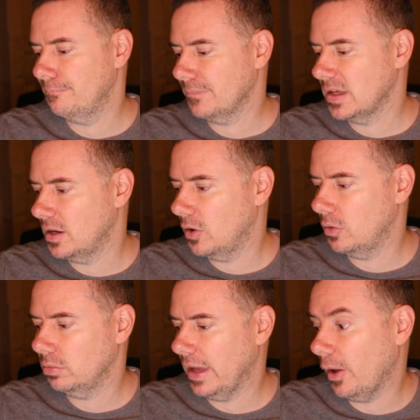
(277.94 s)
you
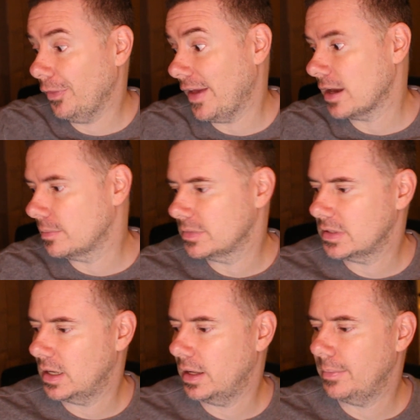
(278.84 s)
know, health items.
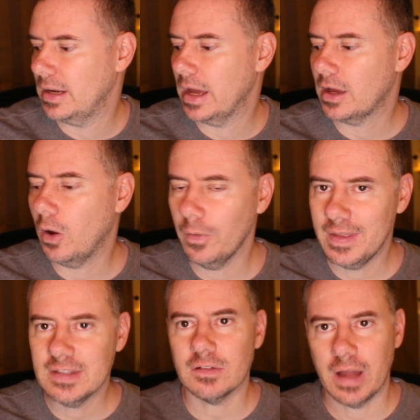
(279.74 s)
And I mean, I call
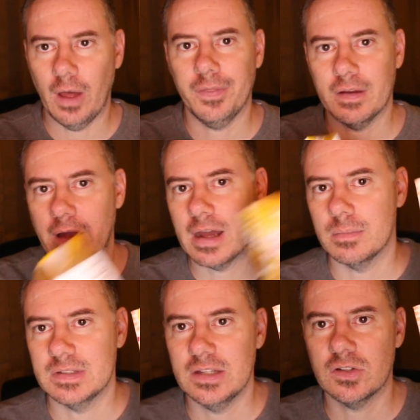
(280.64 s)
these are healthier
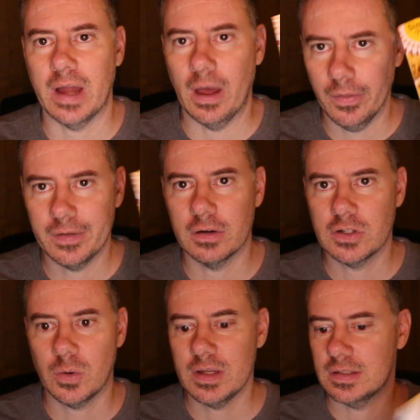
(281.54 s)
items. These are healthier
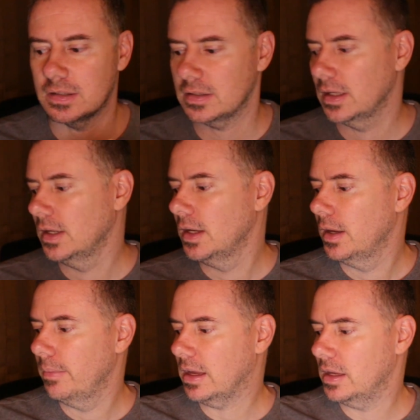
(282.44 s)
choices
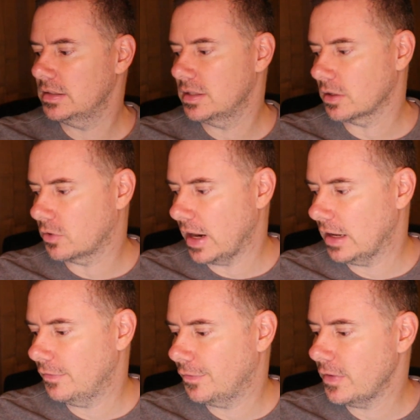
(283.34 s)
because they're
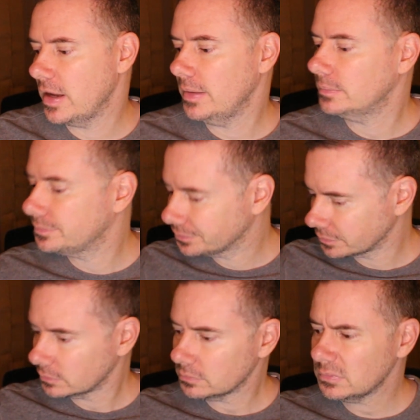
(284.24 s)
grain-free,
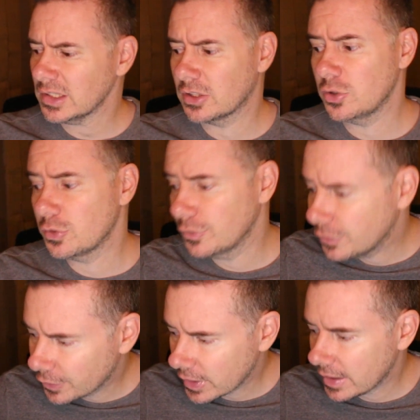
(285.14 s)

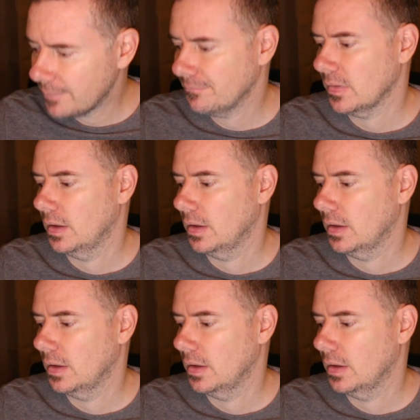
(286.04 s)
gluten-free,